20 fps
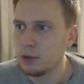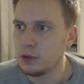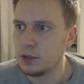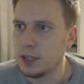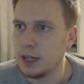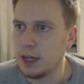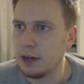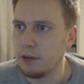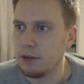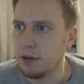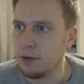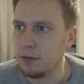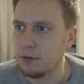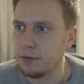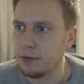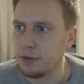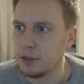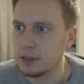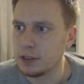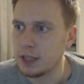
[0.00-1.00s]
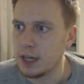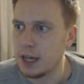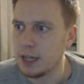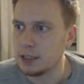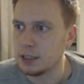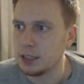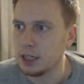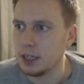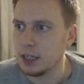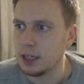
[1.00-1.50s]
Montero finds
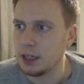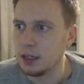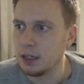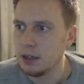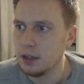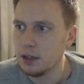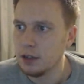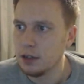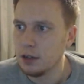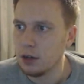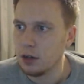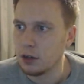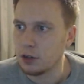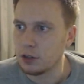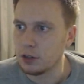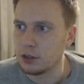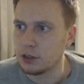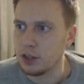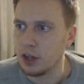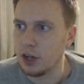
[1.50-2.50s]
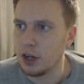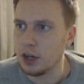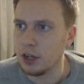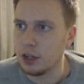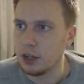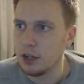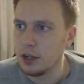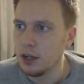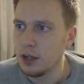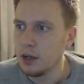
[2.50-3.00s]
Kessie. Oh, good
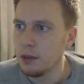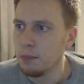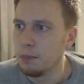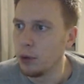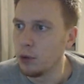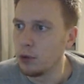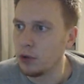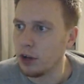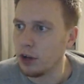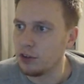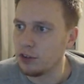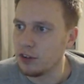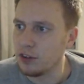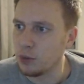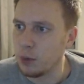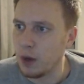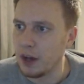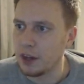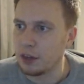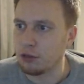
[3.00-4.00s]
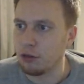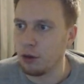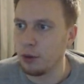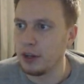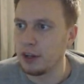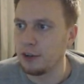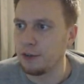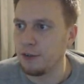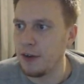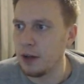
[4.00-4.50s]
turn. Bulldozing his way
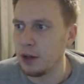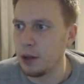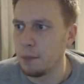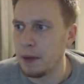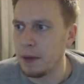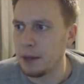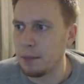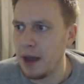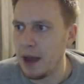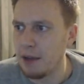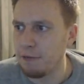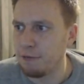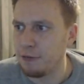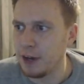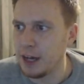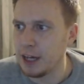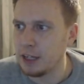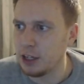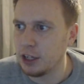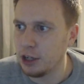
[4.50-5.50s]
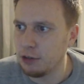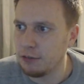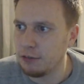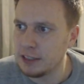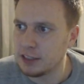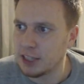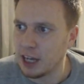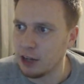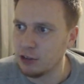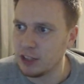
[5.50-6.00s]
through and he's found the big man, Fernando
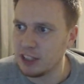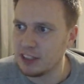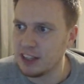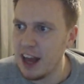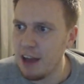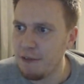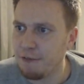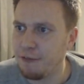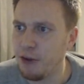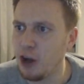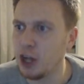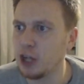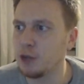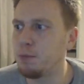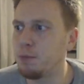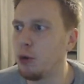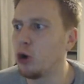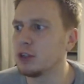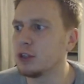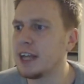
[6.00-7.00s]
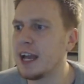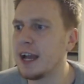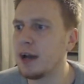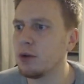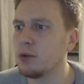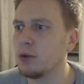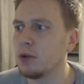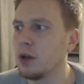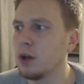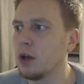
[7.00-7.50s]
Llorente, on his left foot. He's brought
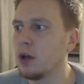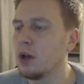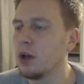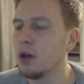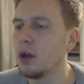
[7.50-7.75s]
down.